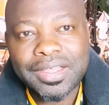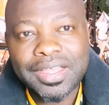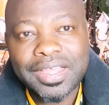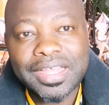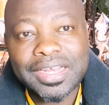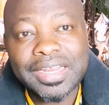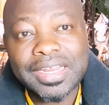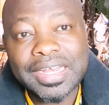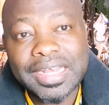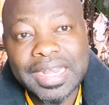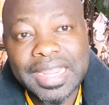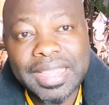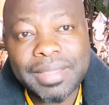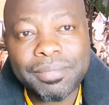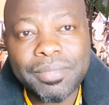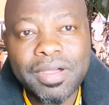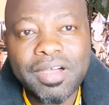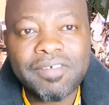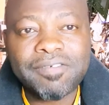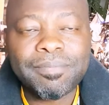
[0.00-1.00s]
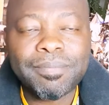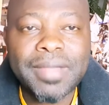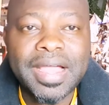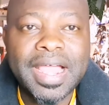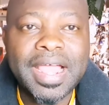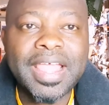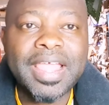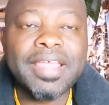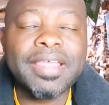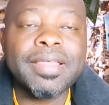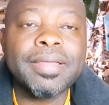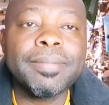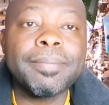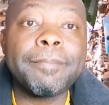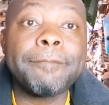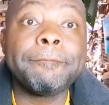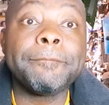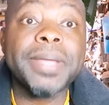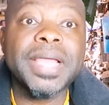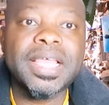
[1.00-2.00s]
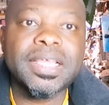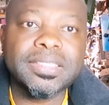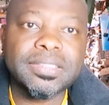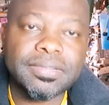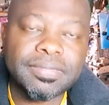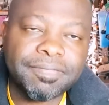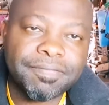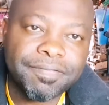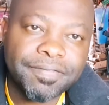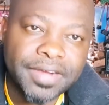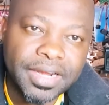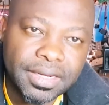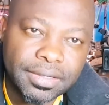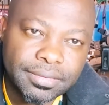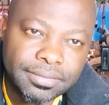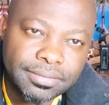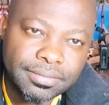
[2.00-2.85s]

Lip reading: in the name of my best friend,